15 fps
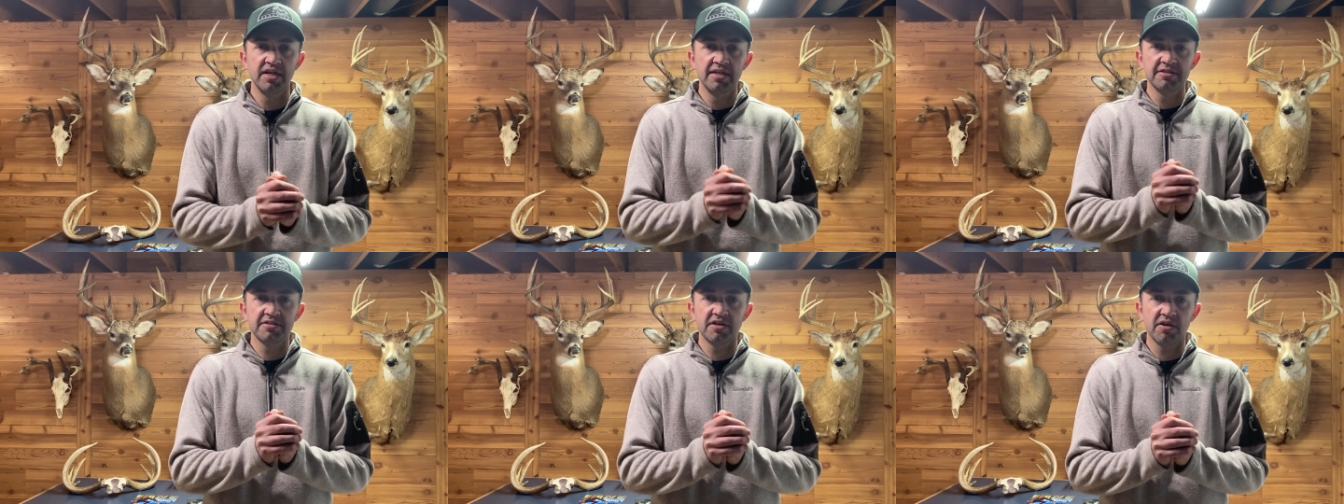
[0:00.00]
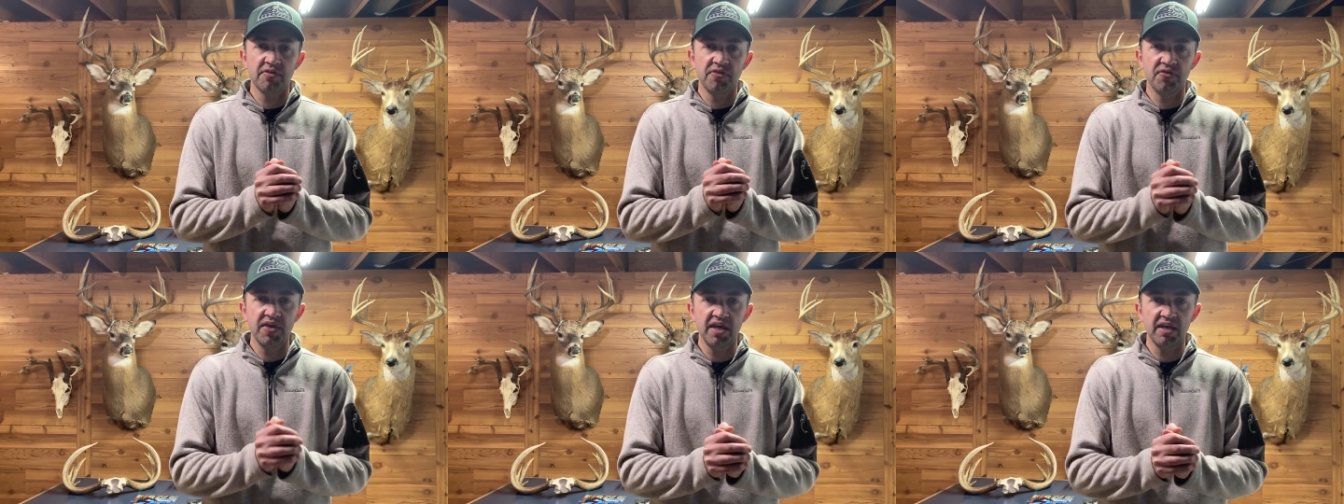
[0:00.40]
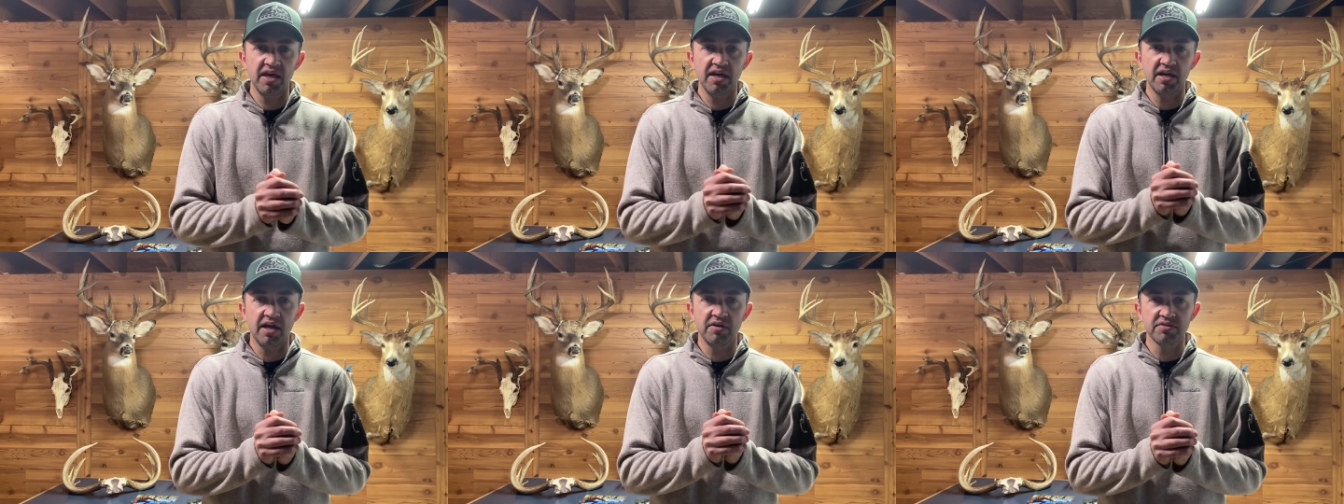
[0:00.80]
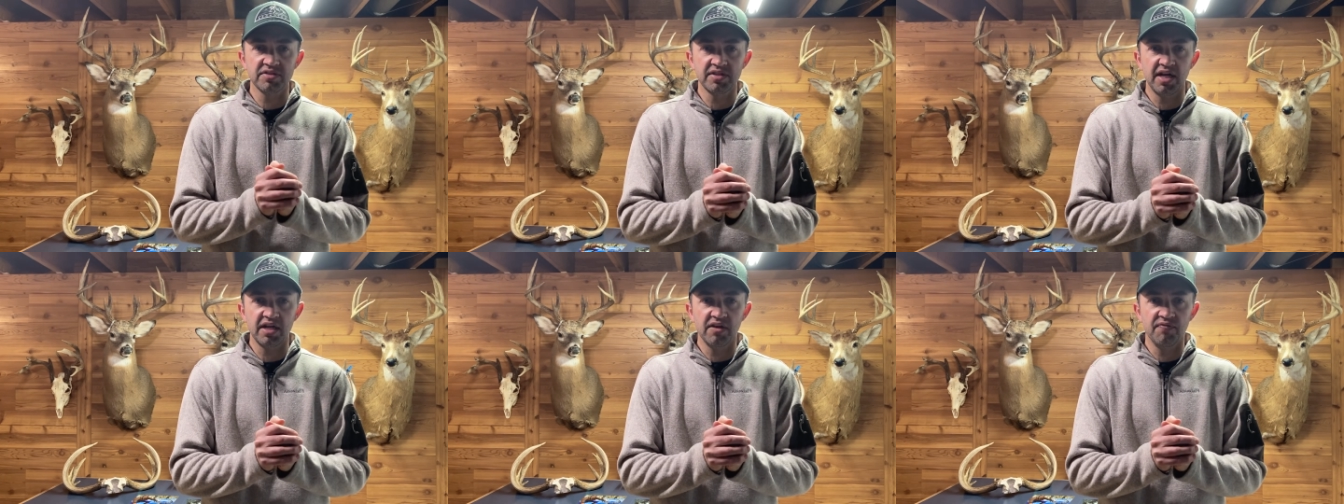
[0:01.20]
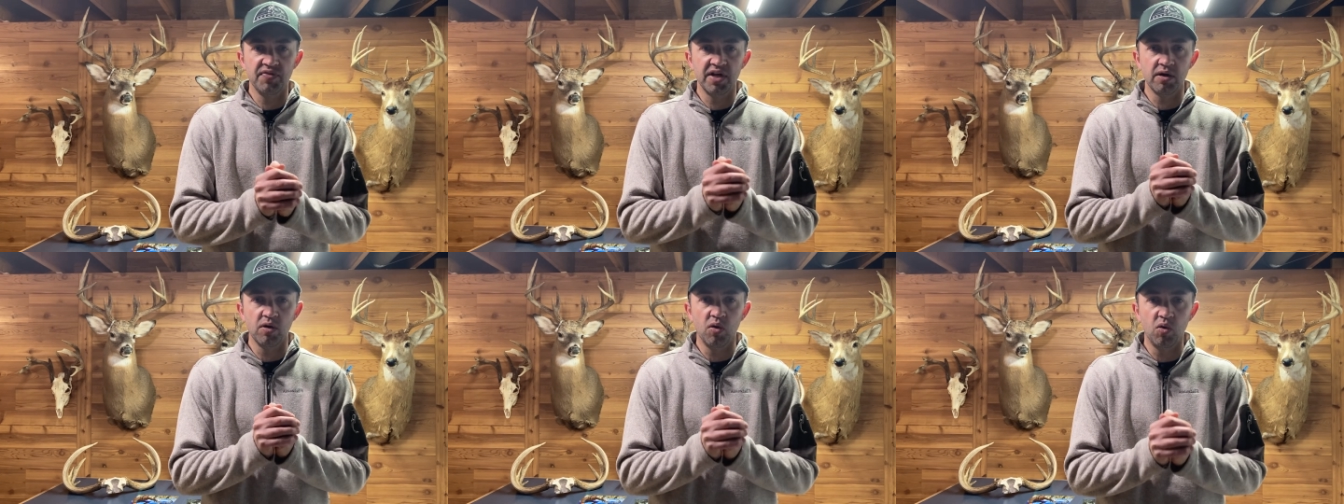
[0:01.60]
start thinking outside of
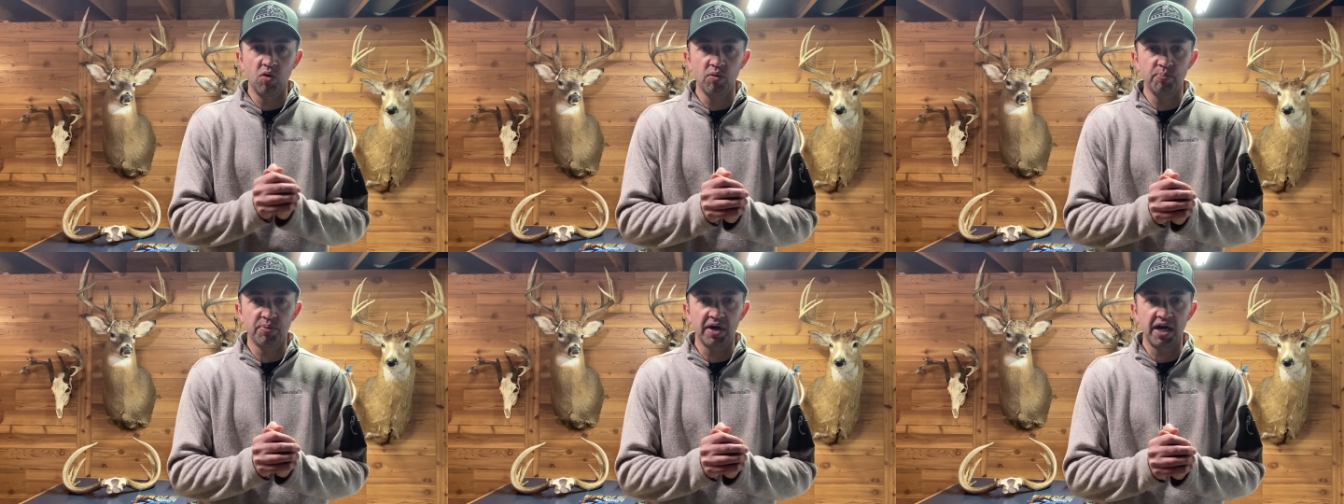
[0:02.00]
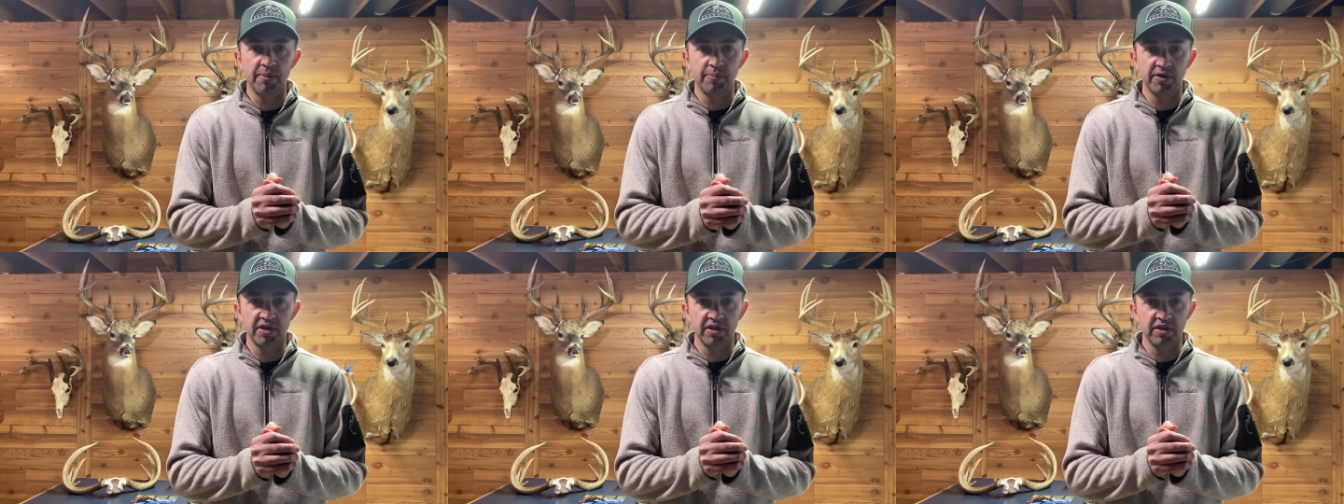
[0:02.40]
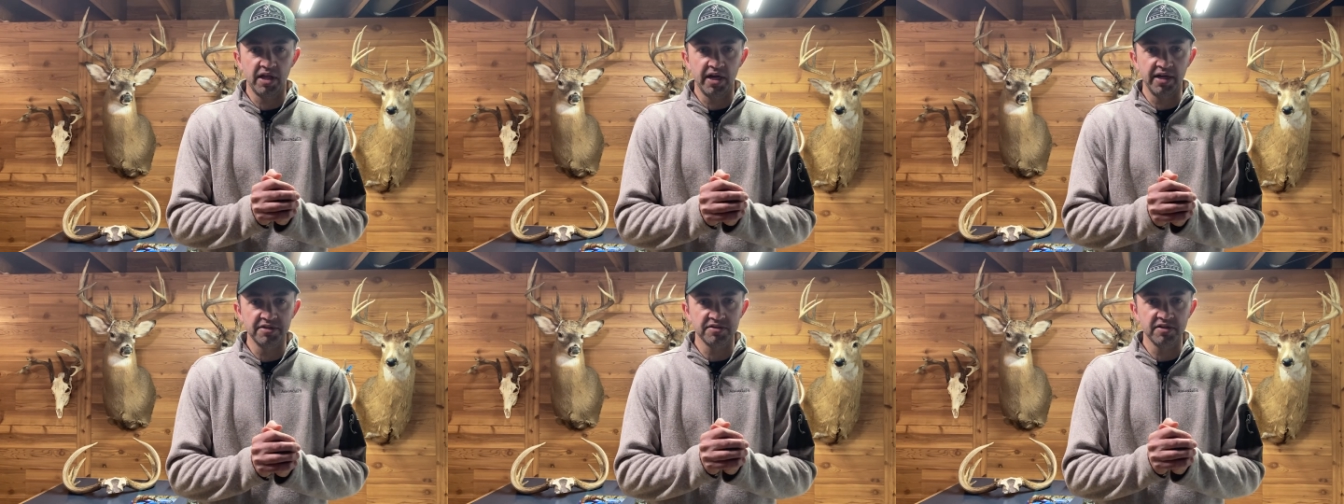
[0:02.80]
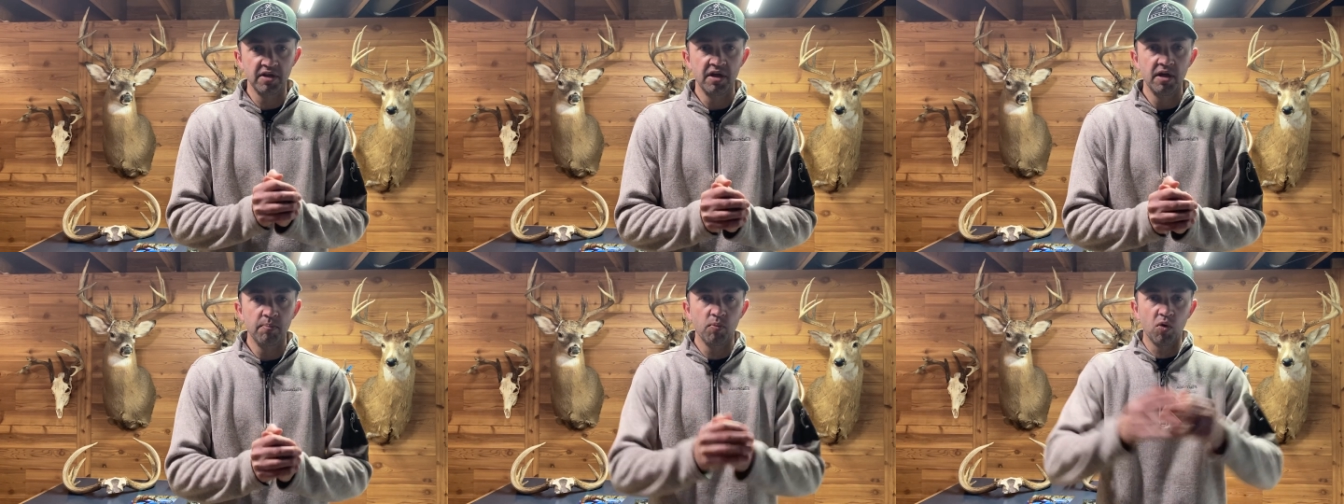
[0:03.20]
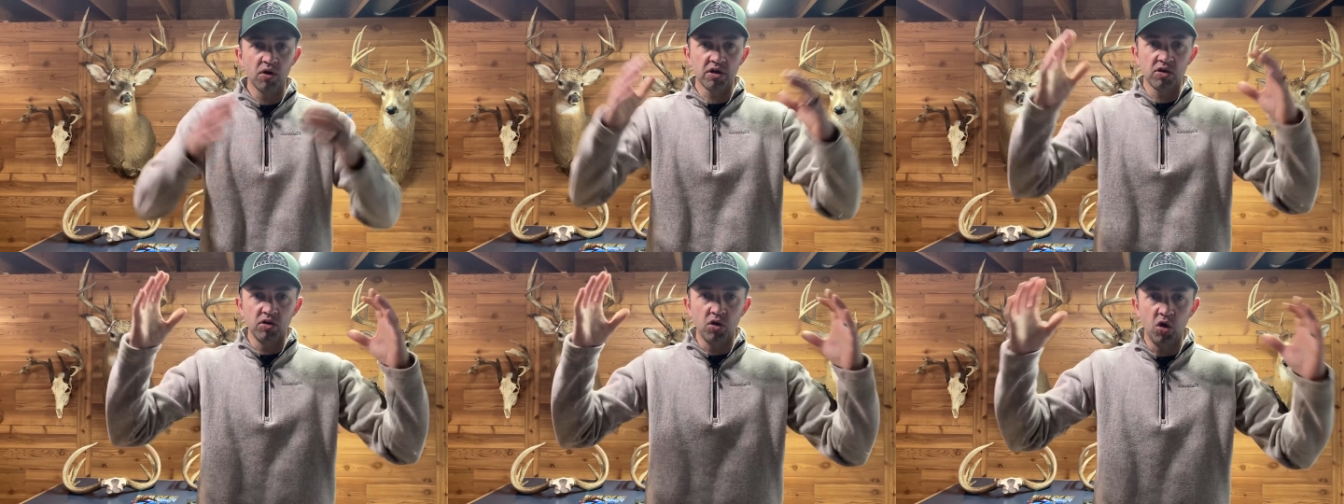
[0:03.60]
their own property lines more
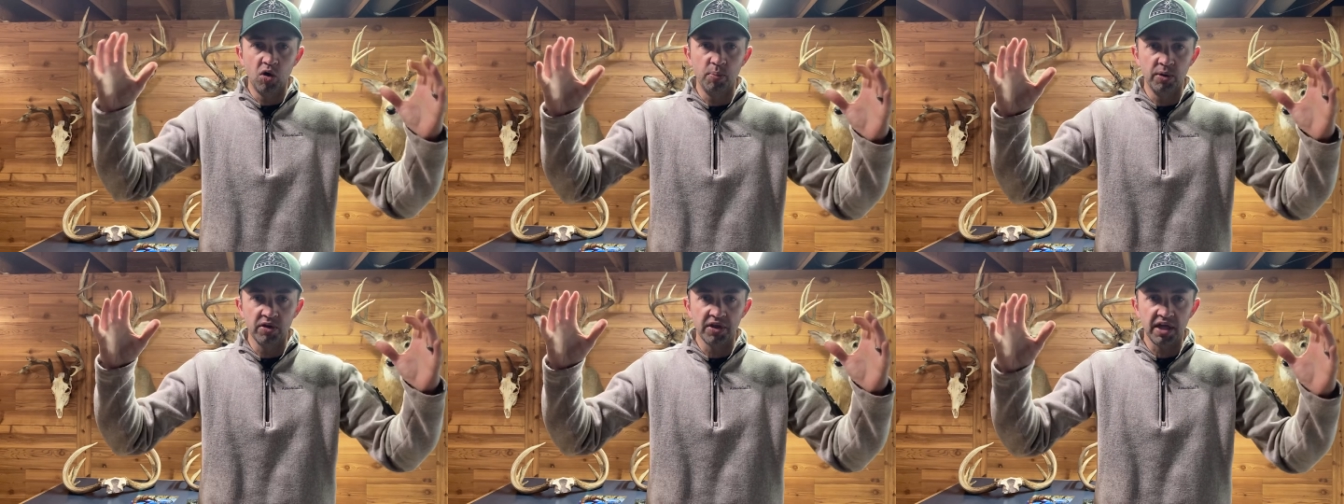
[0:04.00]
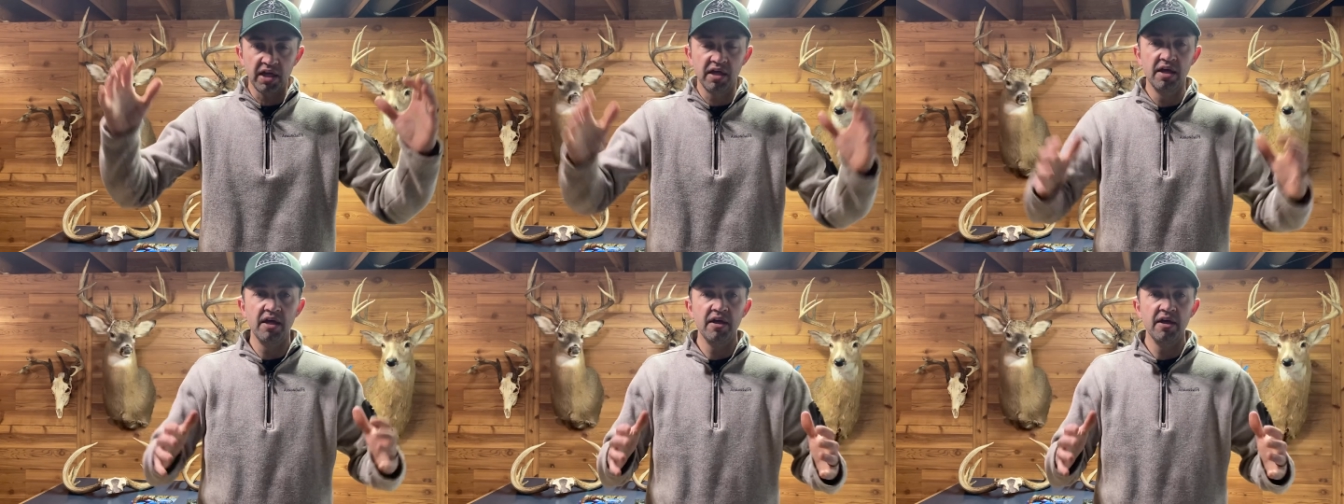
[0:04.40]
globally.